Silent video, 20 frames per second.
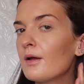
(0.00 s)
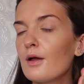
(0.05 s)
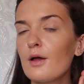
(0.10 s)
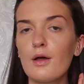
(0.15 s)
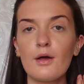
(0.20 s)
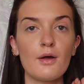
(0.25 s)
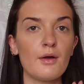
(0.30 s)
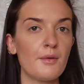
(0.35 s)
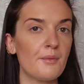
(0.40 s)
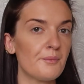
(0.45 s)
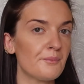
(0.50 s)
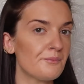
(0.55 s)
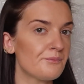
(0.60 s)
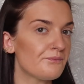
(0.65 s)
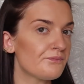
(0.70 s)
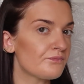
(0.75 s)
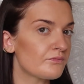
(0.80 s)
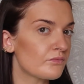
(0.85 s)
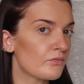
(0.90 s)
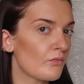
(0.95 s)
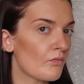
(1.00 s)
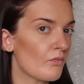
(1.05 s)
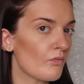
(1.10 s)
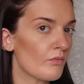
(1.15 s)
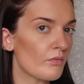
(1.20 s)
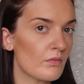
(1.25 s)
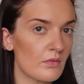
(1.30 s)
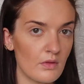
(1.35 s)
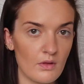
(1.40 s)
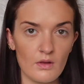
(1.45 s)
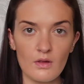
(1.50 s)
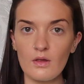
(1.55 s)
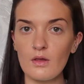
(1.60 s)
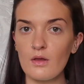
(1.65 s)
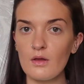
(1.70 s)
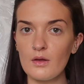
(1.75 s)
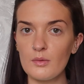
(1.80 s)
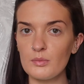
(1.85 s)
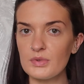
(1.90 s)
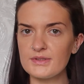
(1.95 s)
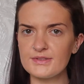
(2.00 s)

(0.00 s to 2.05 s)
But